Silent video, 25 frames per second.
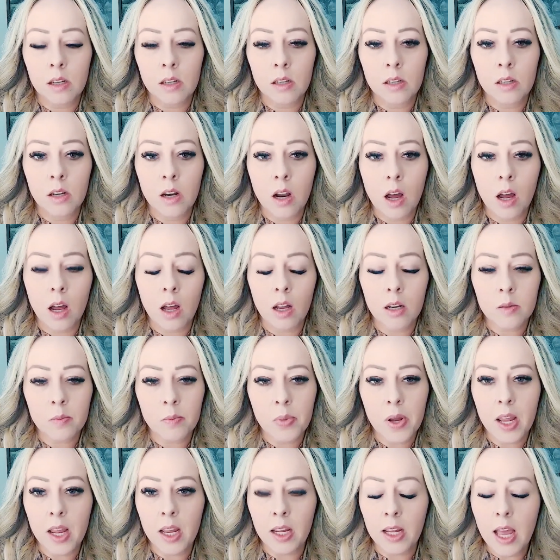not
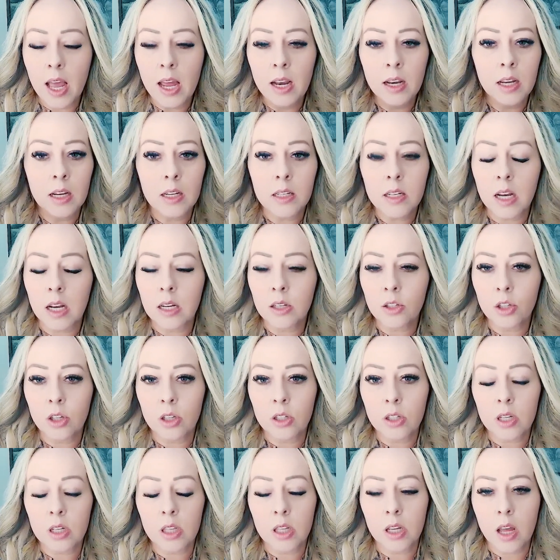paying any
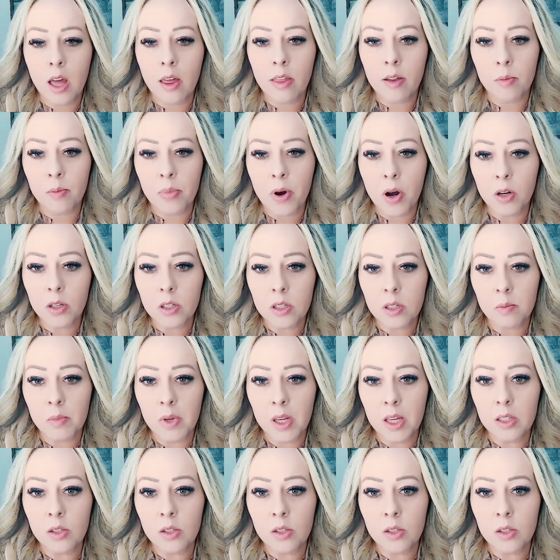attention to the other parts of me,